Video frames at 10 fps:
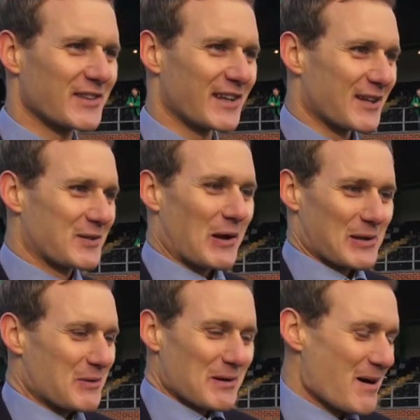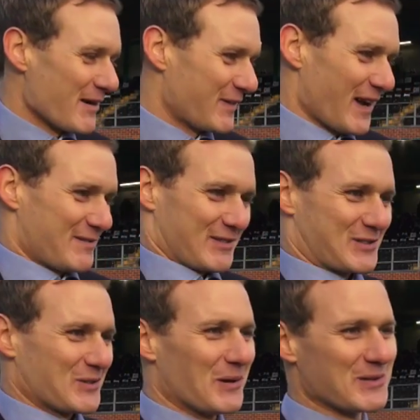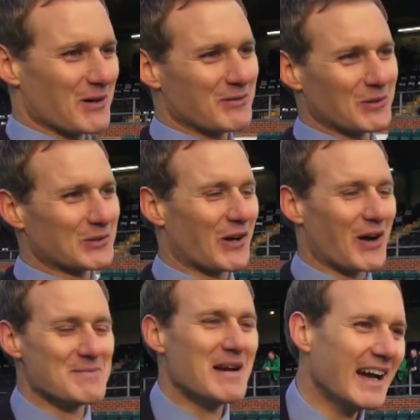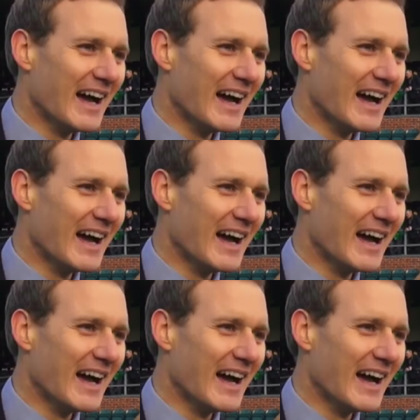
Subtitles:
I think that's one of my favourite stories of all time.